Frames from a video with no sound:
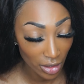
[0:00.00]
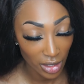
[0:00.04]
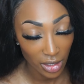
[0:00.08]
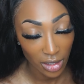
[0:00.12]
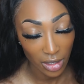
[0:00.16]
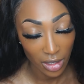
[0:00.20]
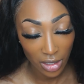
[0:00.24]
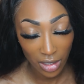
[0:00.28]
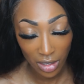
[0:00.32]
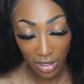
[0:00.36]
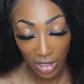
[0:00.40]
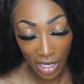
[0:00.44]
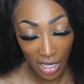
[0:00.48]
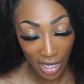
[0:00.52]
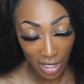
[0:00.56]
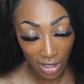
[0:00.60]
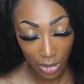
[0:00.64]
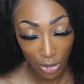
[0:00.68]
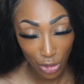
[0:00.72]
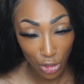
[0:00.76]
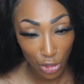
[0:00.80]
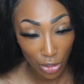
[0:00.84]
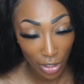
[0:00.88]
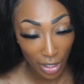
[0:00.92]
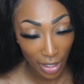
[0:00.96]
It's kind
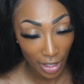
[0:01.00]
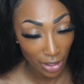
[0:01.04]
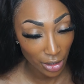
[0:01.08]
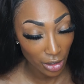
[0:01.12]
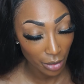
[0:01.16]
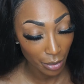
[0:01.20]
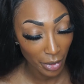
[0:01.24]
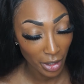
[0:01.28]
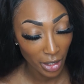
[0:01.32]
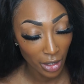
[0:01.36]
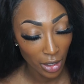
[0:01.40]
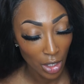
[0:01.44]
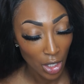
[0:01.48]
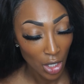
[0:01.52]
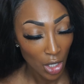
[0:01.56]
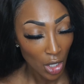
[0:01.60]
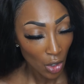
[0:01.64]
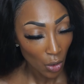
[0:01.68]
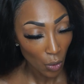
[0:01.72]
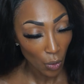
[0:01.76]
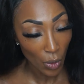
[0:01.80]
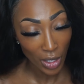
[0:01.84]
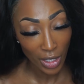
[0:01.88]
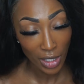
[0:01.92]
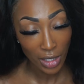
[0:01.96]
of strange, but
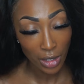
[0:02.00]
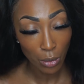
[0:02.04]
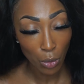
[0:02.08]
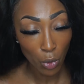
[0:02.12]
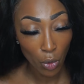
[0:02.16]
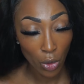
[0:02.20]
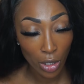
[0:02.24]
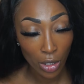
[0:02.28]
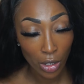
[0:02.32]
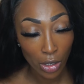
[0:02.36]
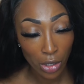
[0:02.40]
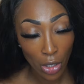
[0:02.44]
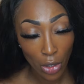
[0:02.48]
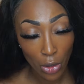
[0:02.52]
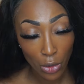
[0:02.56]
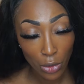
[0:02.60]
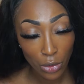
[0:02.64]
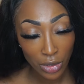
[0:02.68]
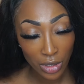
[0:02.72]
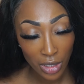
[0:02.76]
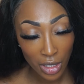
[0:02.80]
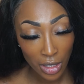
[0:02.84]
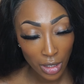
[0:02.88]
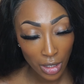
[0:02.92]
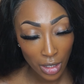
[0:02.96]
one is more
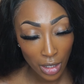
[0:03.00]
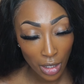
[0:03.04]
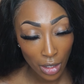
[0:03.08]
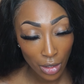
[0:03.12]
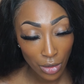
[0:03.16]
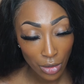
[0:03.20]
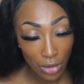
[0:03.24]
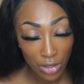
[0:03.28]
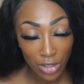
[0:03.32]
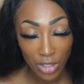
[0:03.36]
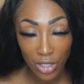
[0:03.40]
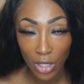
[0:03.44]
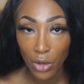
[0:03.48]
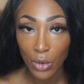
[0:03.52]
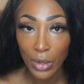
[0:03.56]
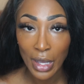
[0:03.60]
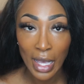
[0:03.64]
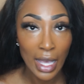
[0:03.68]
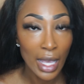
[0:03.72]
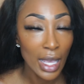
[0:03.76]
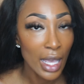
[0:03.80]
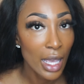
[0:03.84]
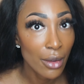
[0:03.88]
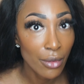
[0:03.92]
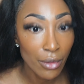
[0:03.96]
closed than the other,
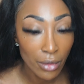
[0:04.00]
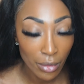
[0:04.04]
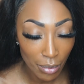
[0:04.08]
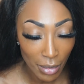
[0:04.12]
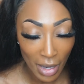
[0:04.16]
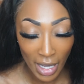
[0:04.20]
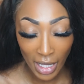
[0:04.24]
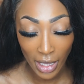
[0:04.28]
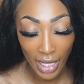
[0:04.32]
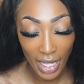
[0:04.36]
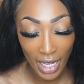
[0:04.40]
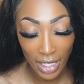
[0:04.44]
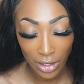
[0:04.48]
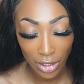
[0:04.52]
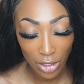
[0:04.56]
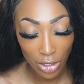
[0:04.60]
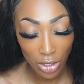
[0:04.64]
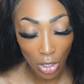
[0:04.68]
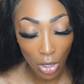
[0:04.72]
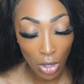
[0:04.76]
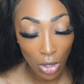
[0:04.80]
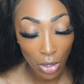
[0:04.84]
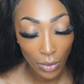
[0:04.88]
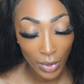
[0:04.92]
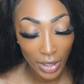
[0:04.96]
so my lashes
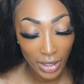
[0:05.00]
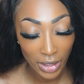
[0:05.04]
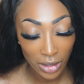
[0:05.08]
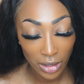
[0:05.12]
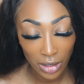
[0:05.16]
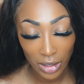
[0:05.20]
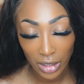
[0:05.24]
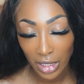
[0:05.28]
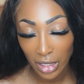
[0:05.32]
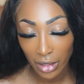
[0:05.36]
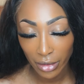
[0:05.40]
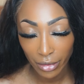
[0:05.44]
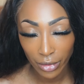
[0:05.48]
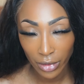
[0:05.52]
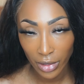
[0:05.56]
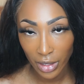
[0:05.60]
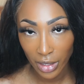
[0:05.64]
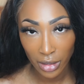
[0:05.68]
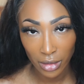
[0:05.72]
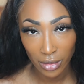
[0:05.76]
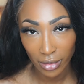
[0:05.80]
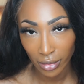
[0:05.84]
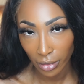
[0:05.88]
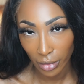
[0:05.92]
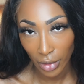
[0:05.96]
always look
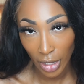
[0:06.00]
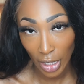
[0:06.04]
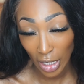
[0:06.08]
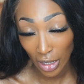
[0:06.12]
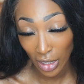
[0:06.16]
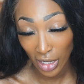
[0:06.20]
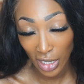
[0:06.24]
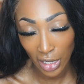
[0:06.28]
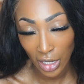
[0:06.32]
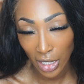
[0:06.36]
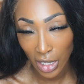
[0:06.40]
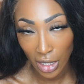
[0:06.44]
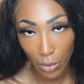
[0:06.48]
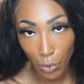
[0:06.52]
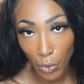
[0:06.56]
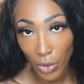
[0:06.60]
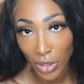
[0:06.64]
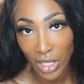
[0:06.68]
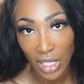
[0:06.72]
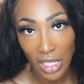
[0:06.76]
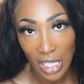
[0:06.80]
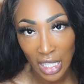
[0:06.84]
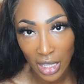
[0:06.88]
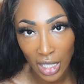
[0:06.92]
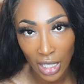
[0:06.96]
different
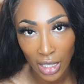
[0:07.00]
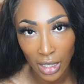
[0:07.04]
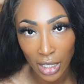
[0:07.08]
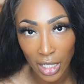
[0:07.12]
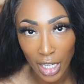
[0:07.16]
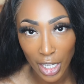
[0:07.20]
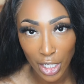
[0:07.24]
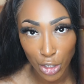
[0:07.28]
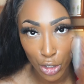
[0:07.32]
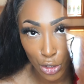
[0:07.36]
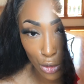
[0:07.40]
with anything that I